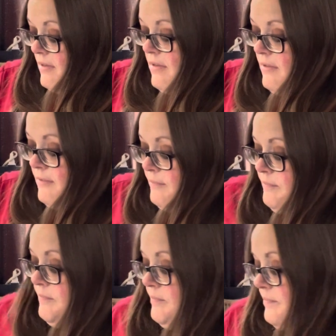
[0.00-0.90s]

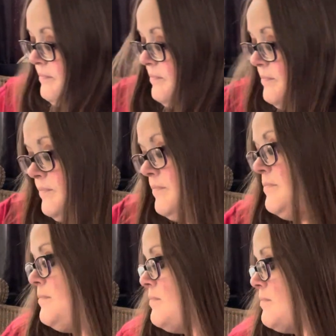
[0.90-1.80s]

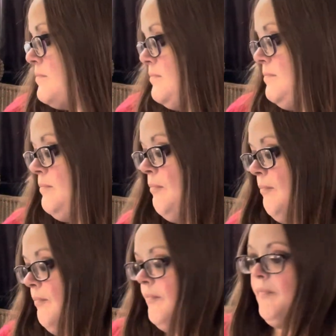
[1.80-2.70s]

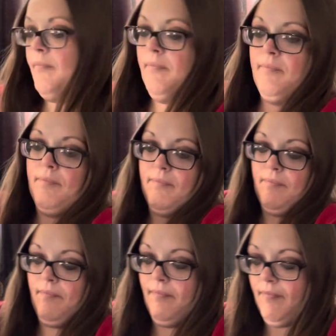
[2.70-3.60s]

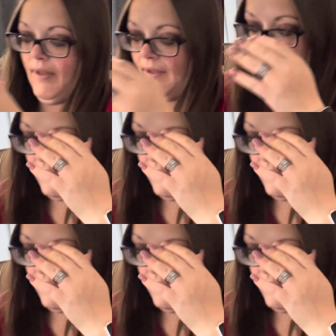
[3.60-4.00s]
[no speech]